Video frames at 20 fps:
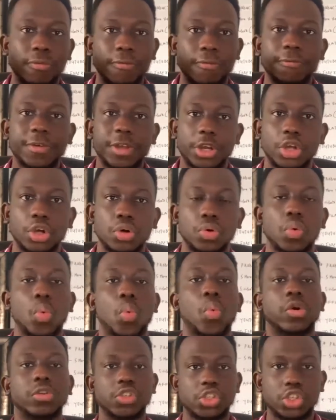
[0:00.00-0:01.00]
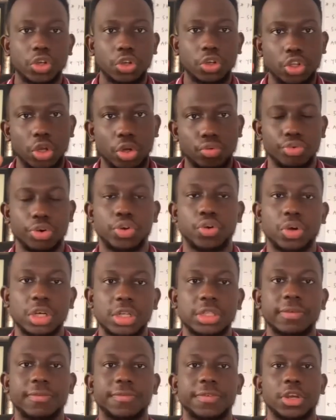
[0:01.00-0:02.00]
video. Once you're done
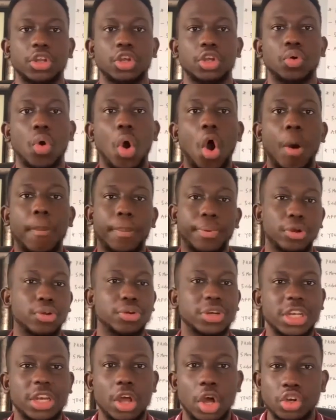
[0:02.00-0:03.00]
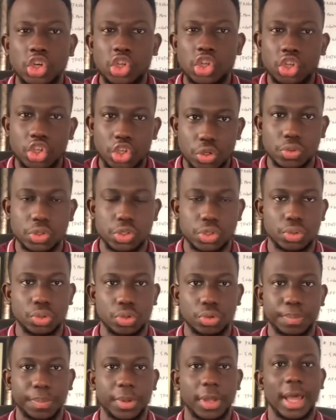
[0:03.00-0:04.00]
recording the video, upload it on
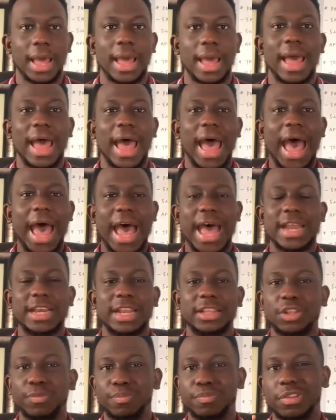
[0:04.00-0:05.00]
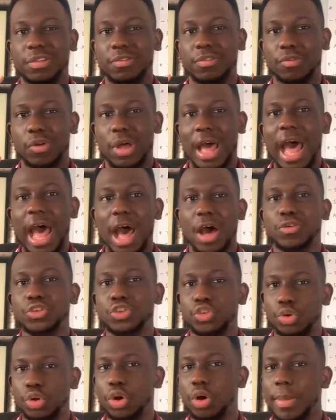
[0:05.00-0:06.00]
YouTube. And how
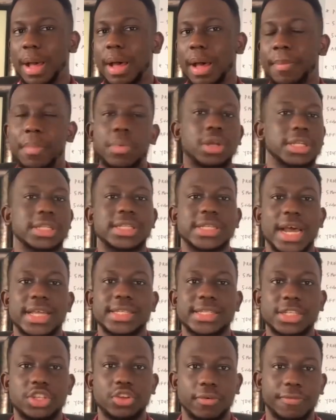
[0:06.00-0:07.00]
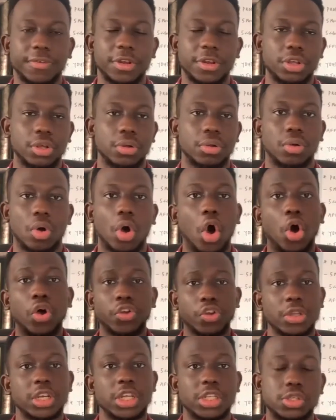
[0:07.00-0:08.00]
do you go about monetizing your video? All
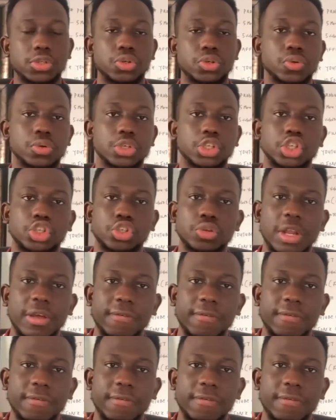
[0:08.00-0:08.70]
you need to do is shoot a